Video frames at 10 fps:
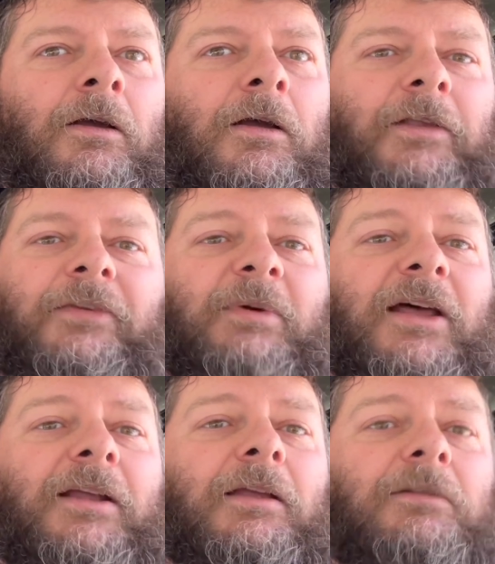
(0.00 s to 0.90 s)
that's
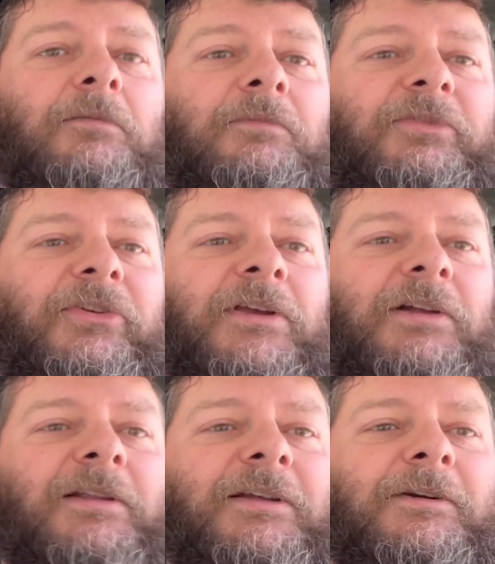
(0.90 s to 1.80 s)
about it. See
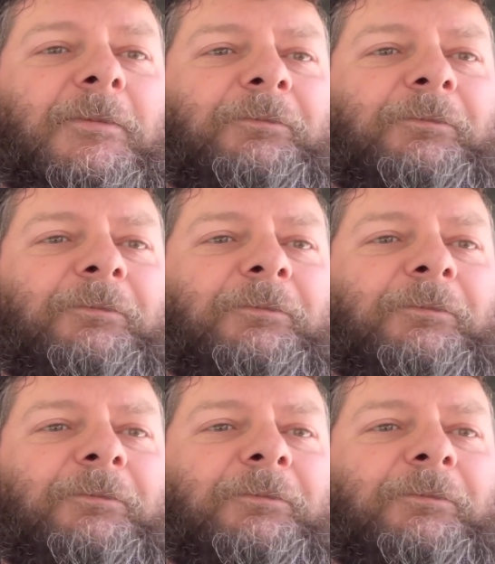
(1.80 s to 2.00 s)
y'all later.